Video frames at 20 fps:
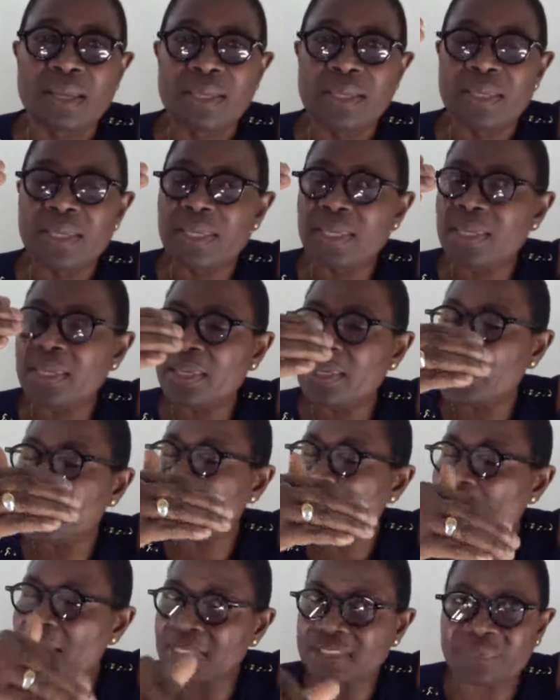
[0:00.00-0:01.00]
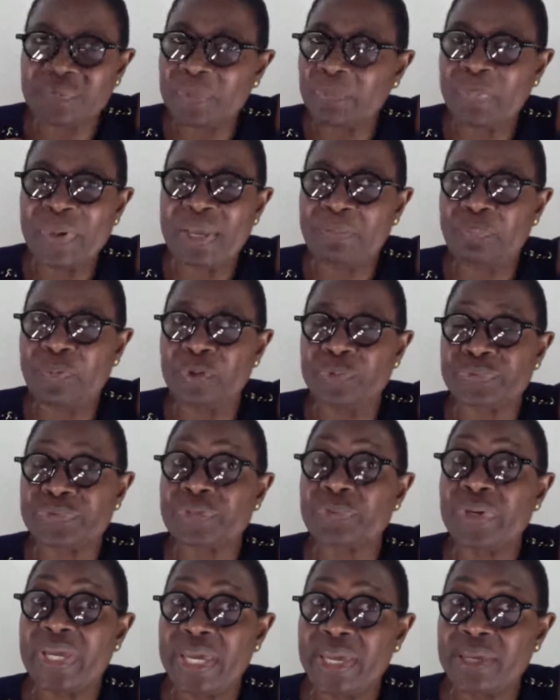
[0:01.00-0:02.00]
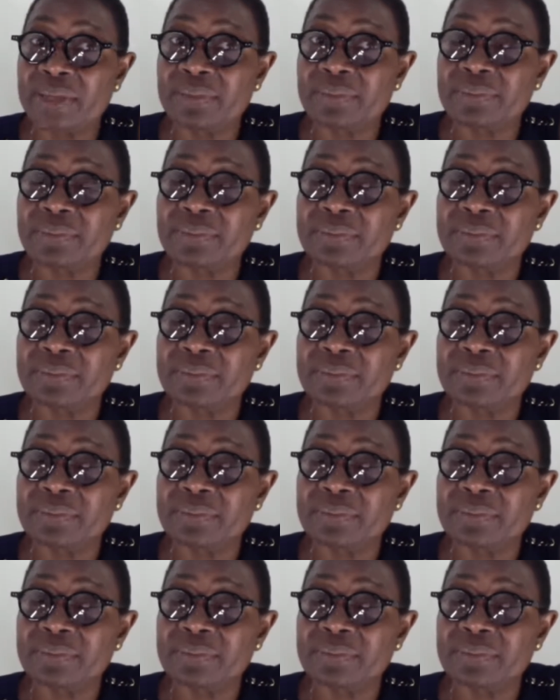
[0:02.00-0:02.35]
He has the papers, okay?